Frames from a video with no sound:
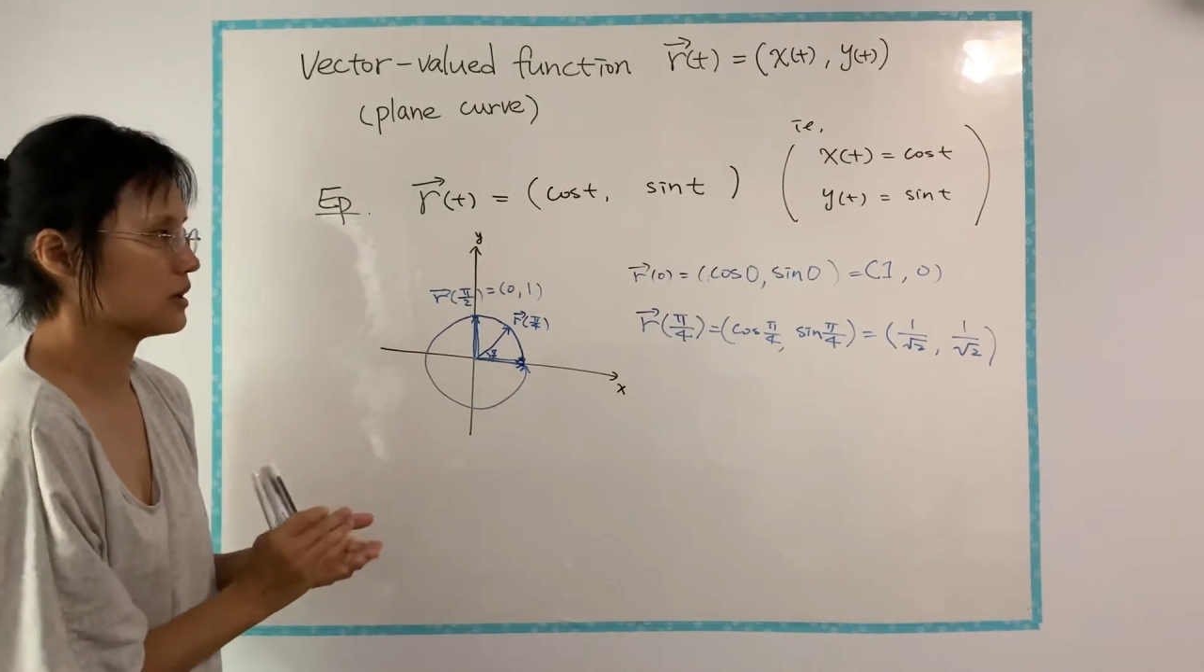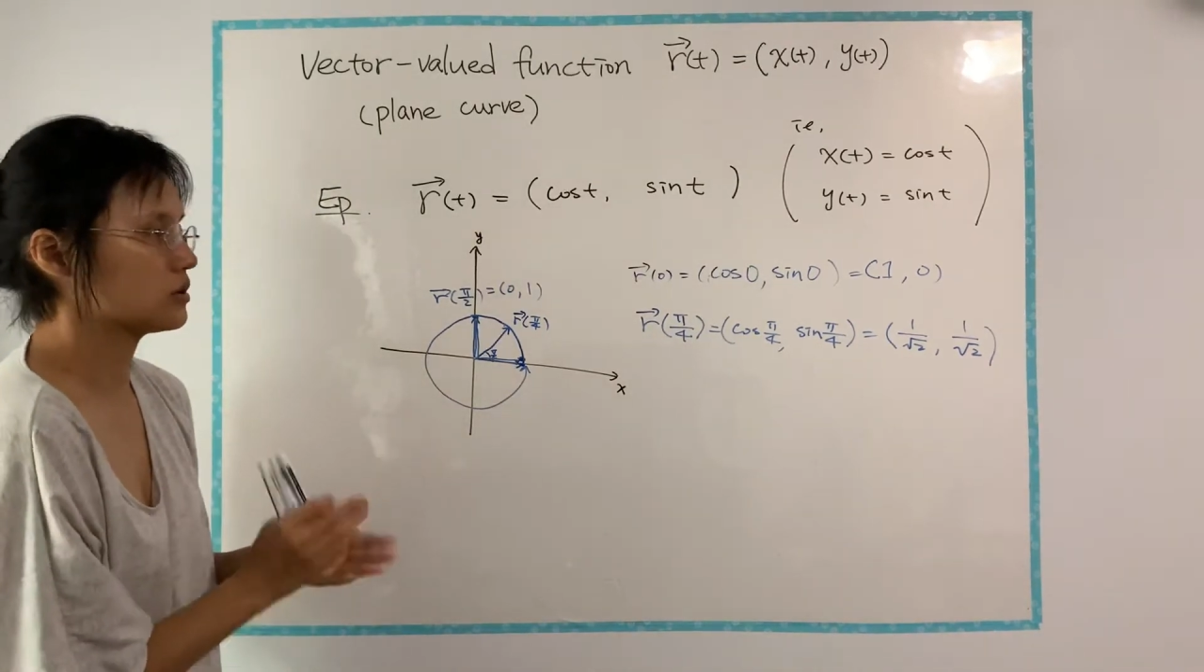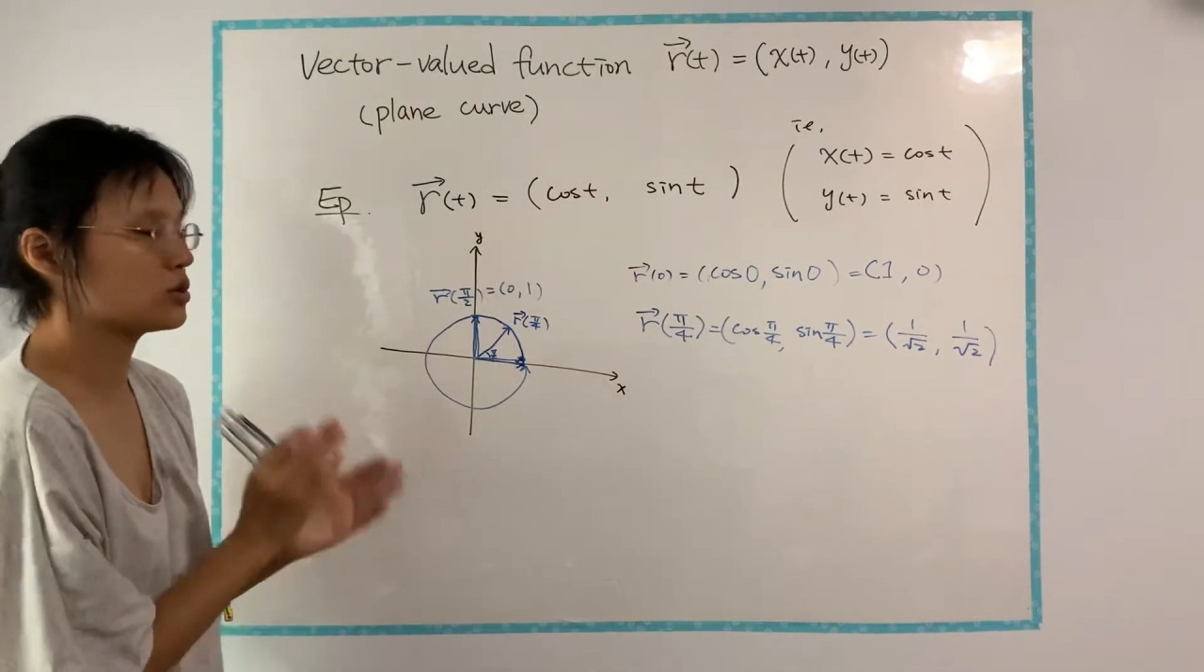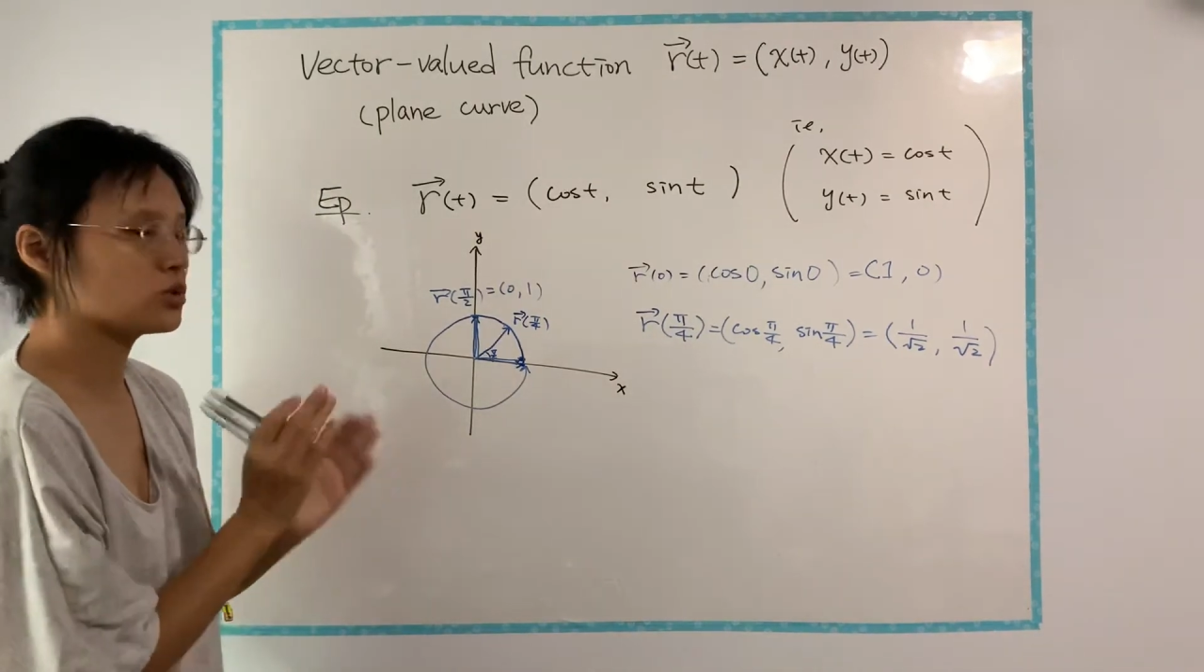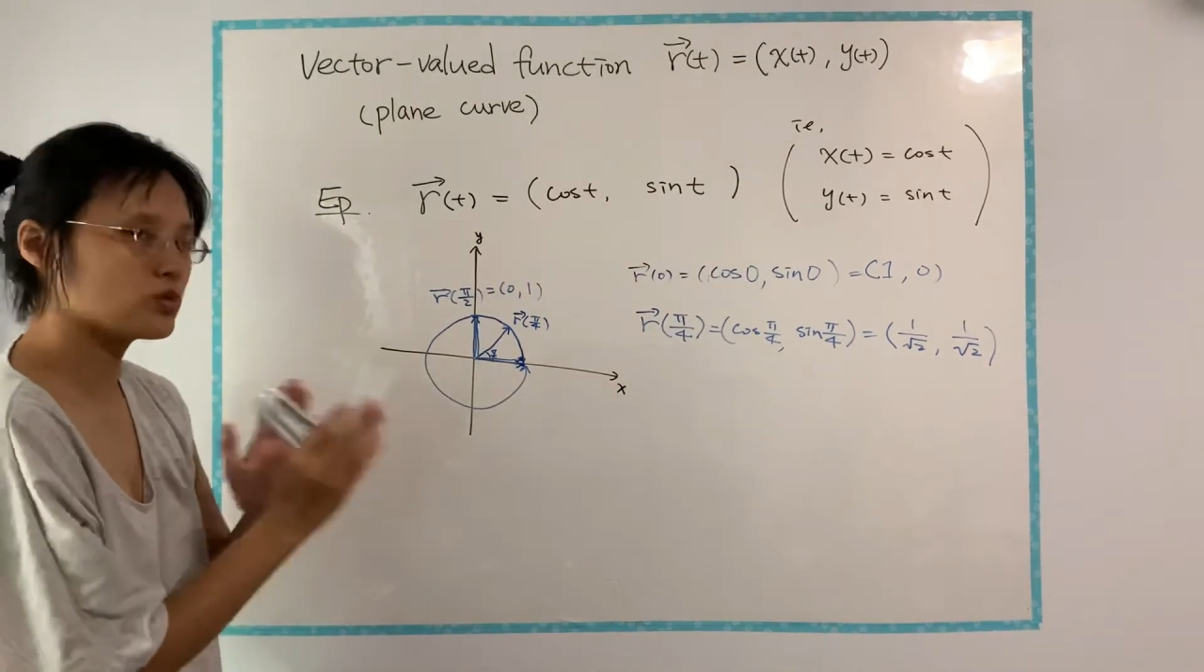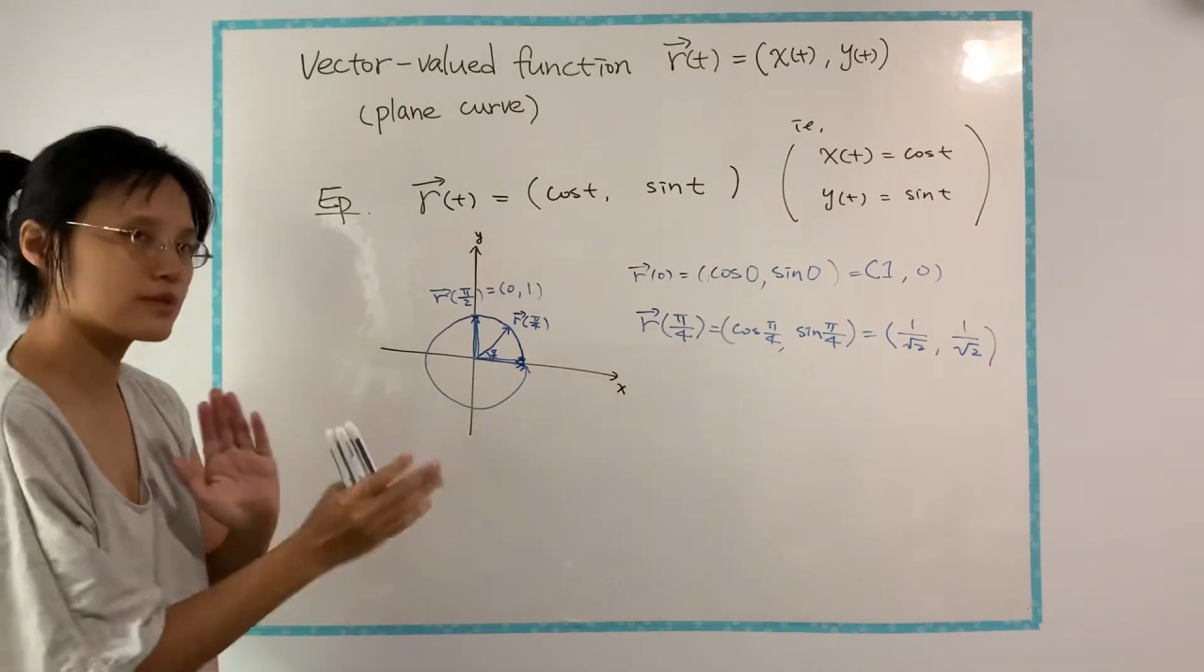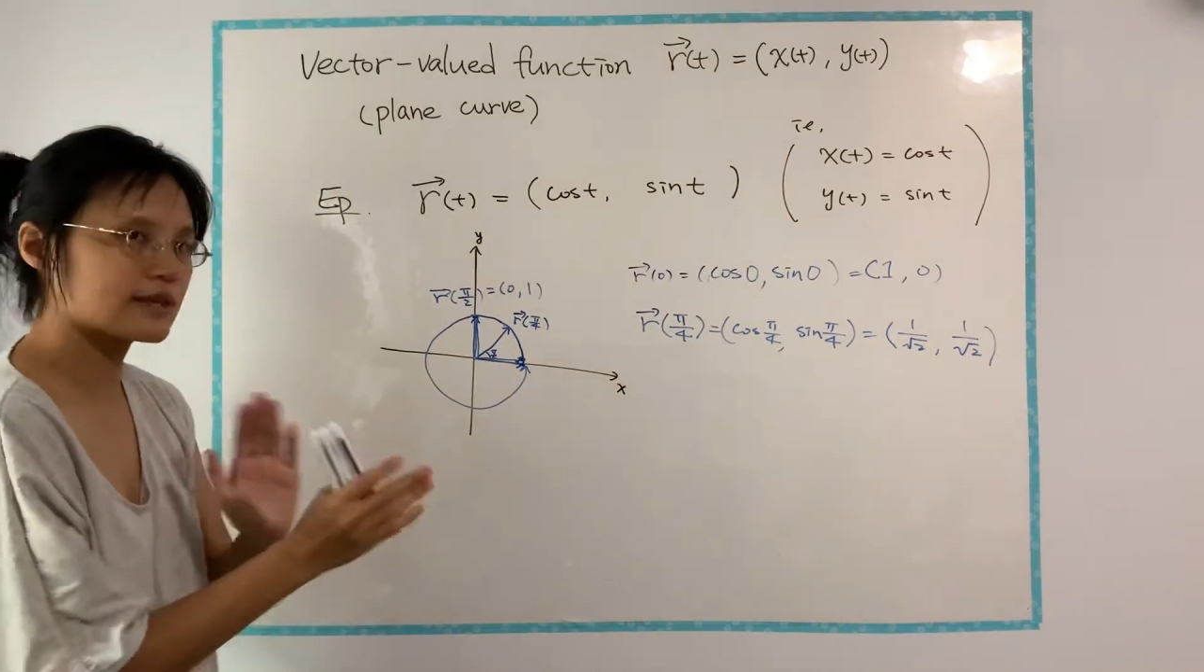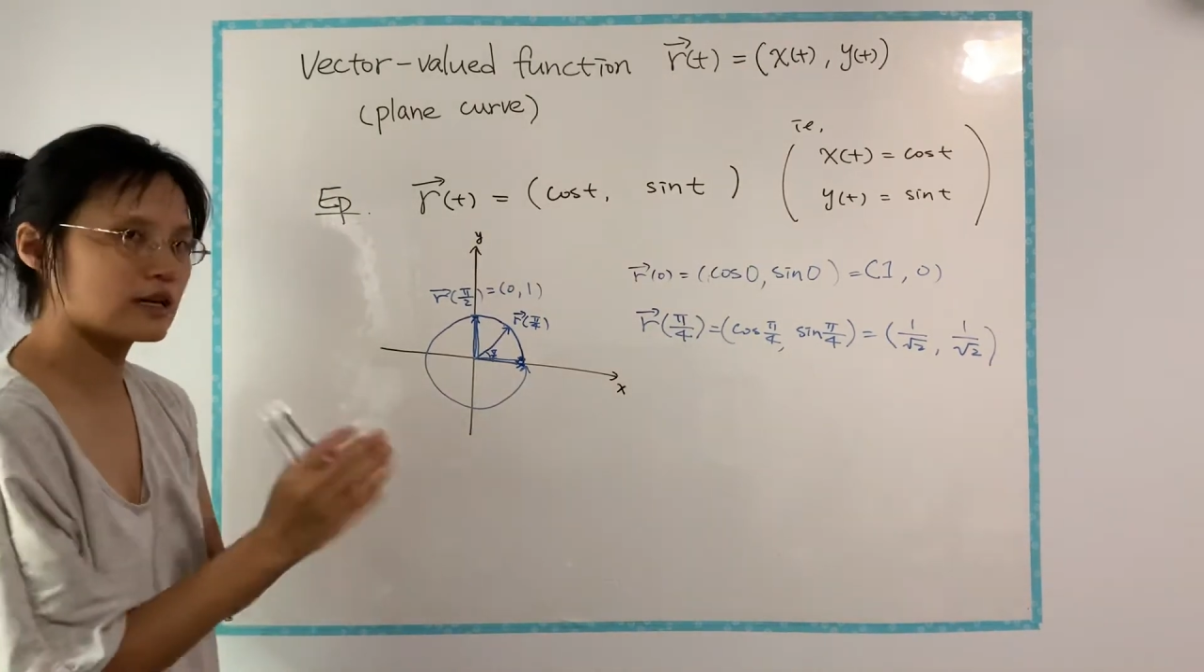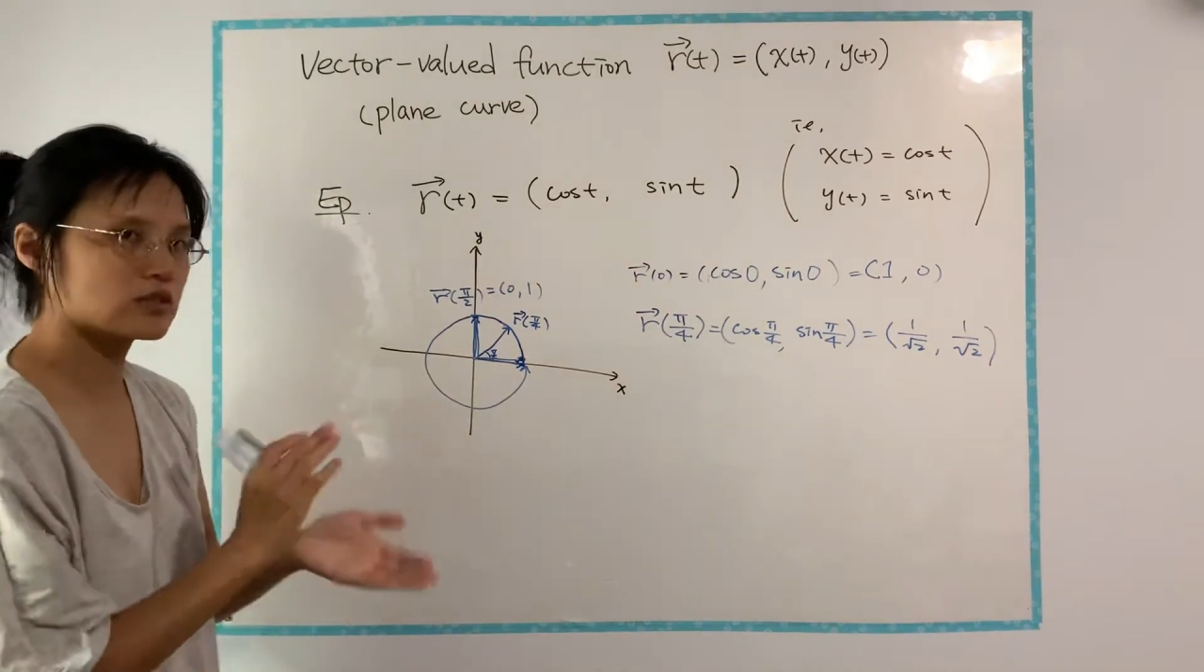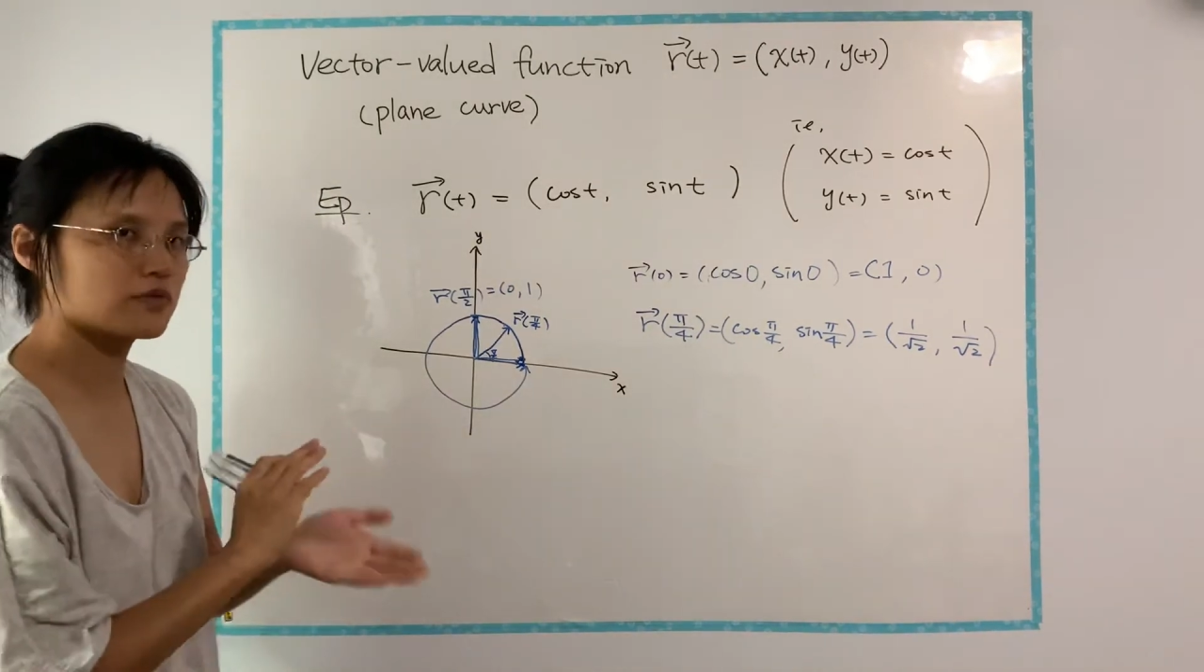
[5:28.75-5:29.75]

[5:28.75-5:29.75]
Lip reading: two sides of